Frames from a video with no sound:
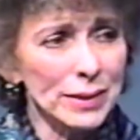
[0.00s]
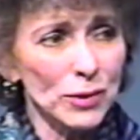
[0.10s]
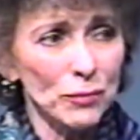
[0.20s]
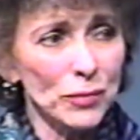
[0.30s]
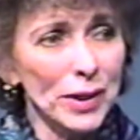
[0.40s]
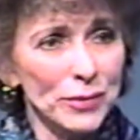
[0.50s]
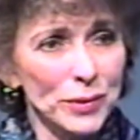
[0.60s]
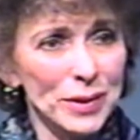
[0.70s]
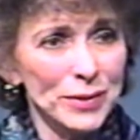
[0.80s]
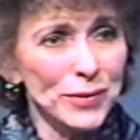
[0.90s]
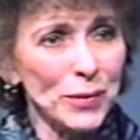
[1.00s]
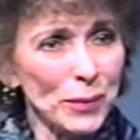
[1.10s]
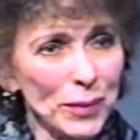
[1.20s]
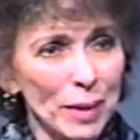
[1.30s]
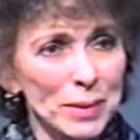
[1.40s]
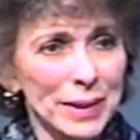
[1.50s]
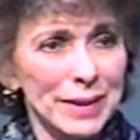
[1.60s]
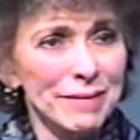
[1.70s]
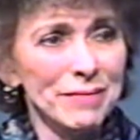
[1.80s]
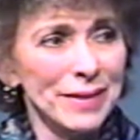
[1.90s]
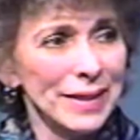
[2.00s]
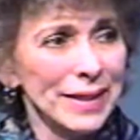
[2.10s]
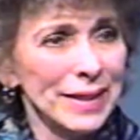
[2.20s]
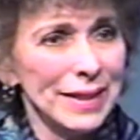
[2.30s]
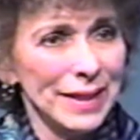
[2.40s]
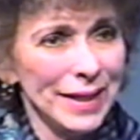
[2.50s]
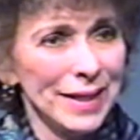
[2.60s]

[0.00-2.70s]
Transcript: It's over 100 years old, I believe. Very good.